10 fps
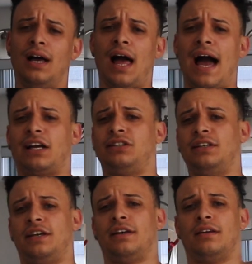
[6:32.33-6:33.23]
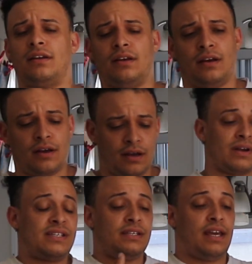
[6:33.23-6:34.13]
actually can
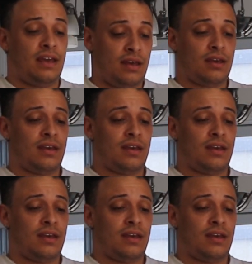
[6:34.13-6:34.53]
resonate